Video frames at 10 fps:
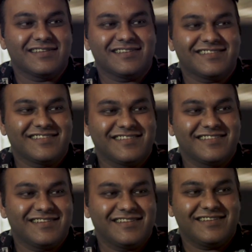
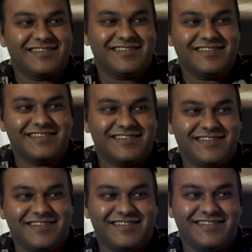
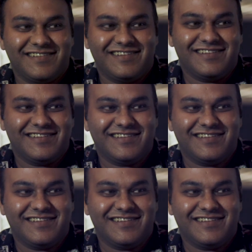(silent)